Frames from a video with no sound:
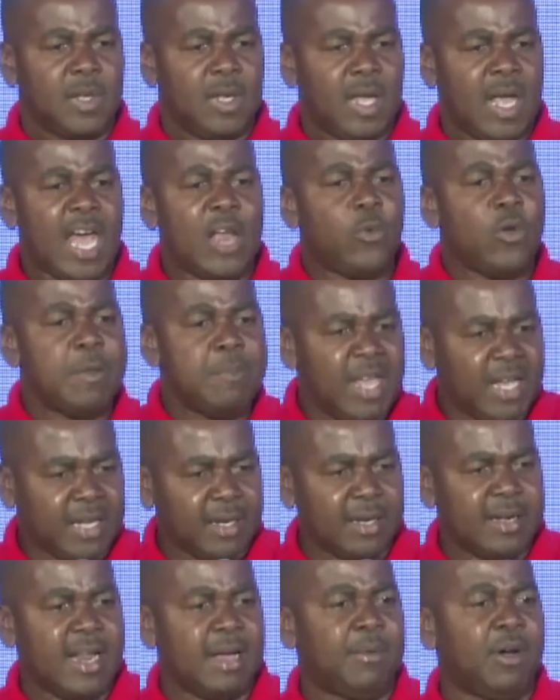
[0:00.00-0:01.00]
And we're
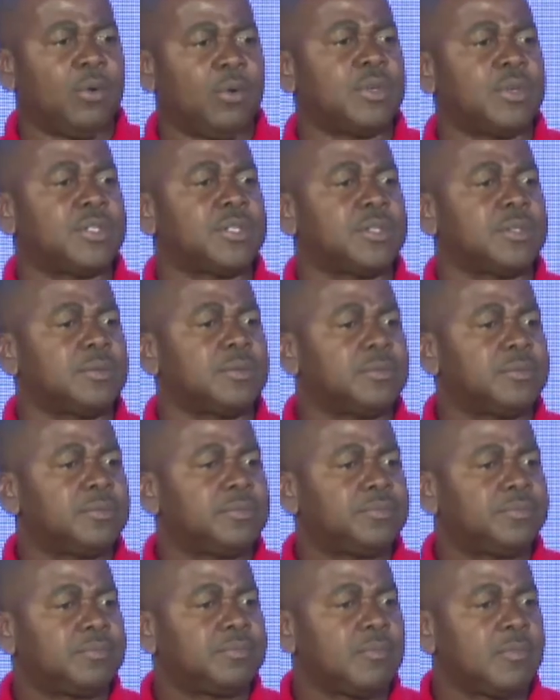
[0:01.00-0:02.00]
making them out.
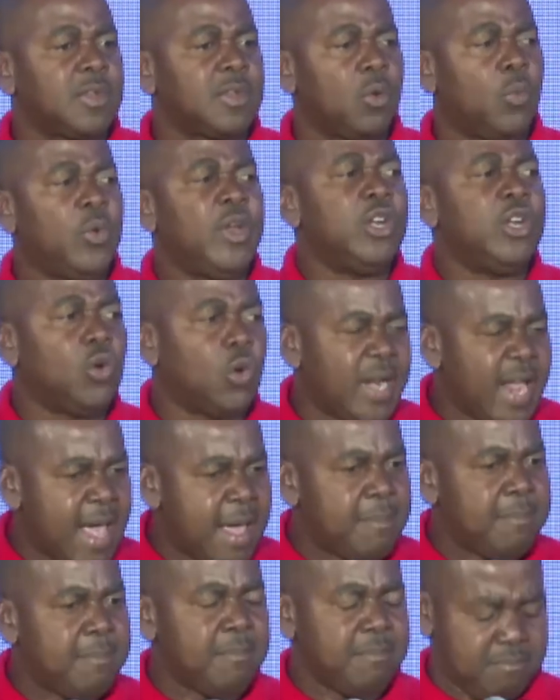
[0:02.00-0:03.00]
We know
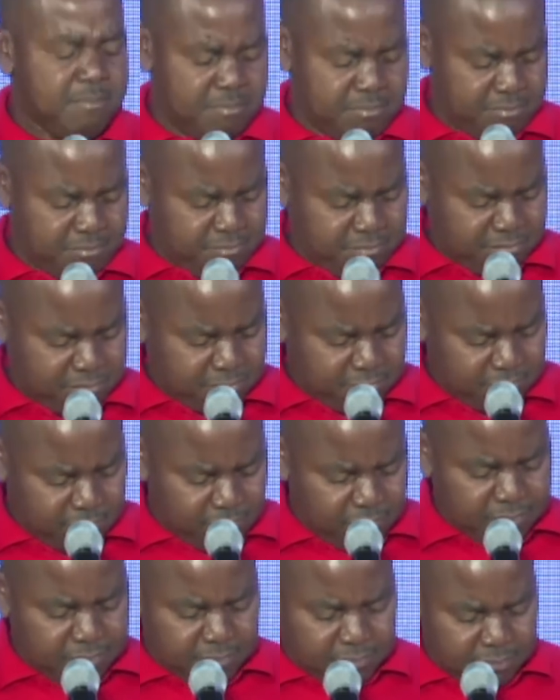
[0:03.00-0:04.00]
them.
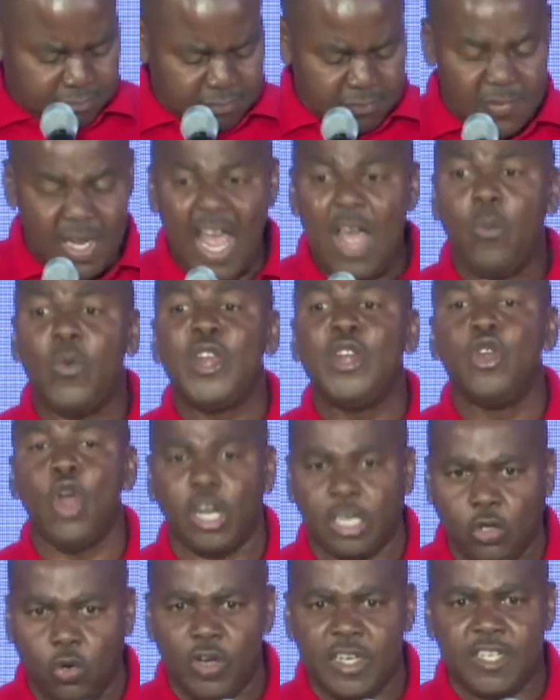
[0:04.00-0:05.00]
And we're
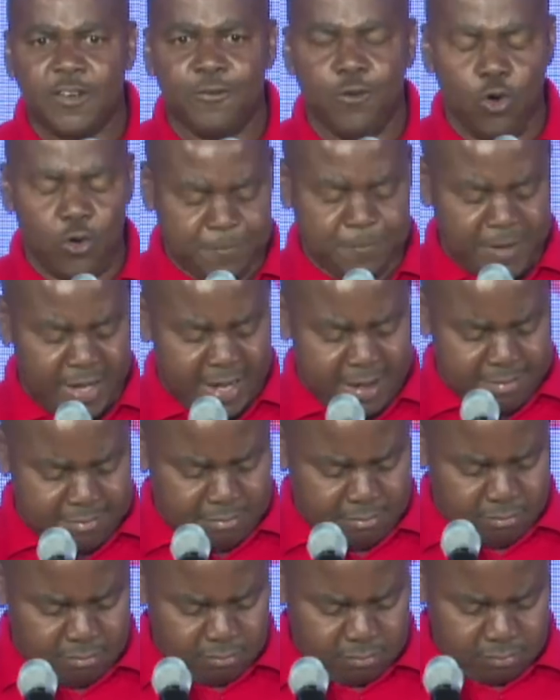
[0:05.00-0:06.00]
not going to vote for them.
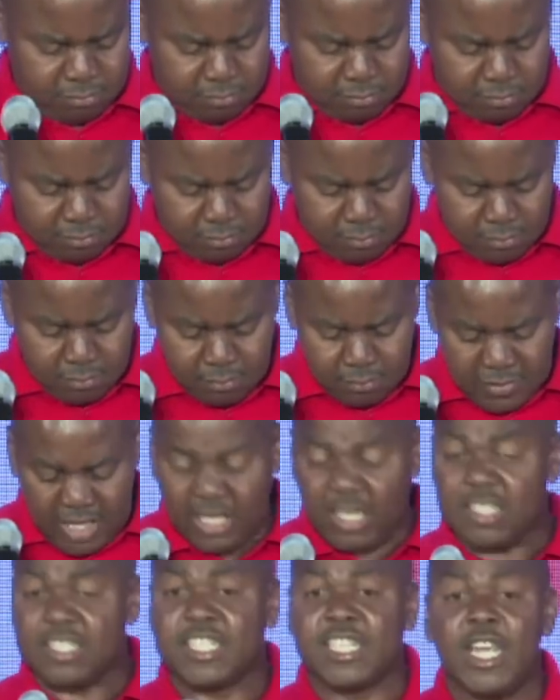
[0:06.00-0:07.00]
They
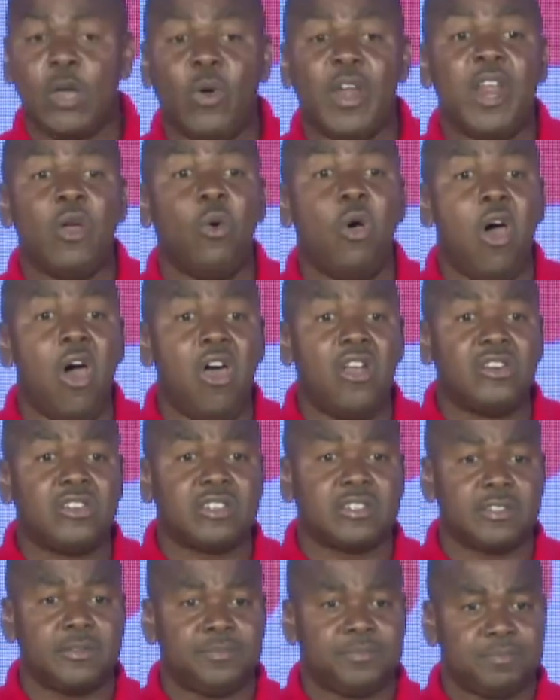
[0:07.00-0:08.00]
could say what they want.
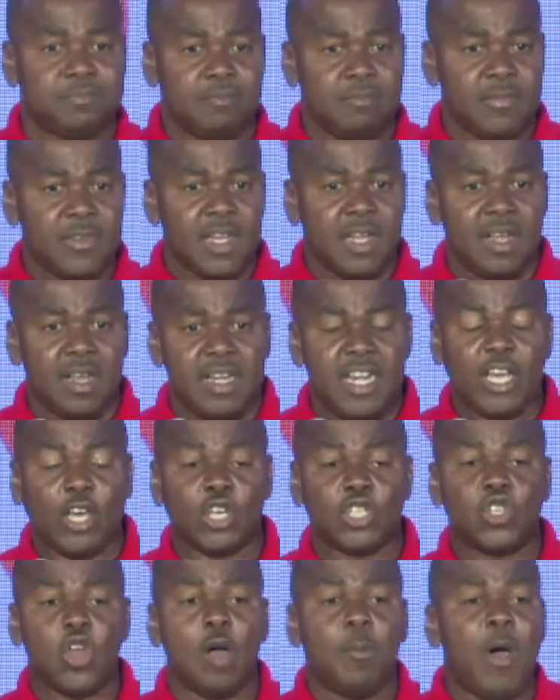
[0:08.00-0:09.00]
they
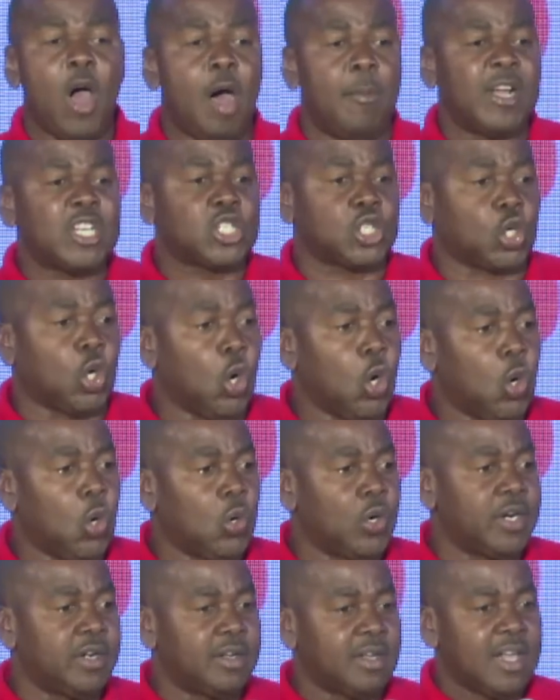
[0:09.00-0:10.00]
could talk about how much
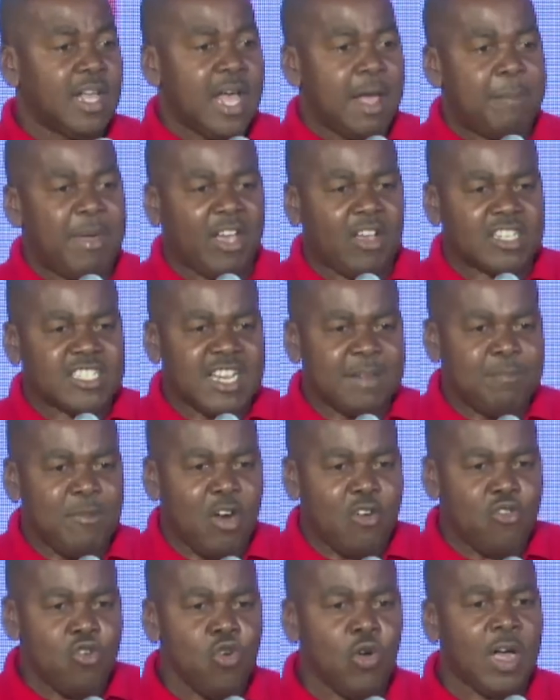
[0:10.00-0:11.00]
code. Because in
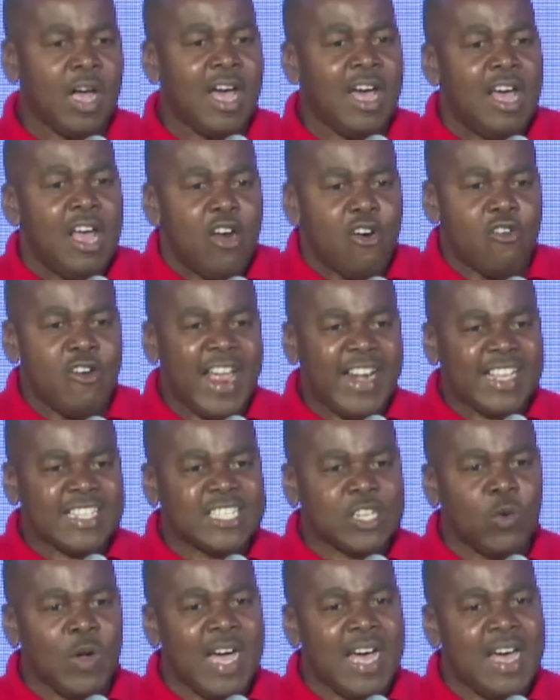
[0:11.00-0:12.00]
Moruga, red is
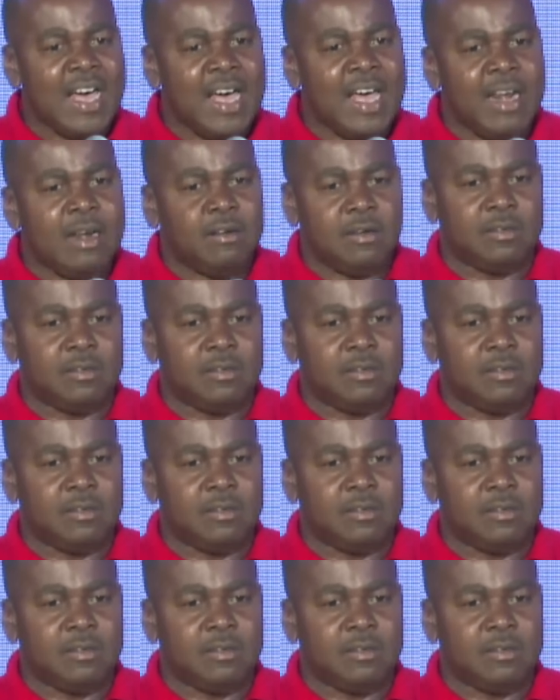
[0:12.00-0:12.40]
the word!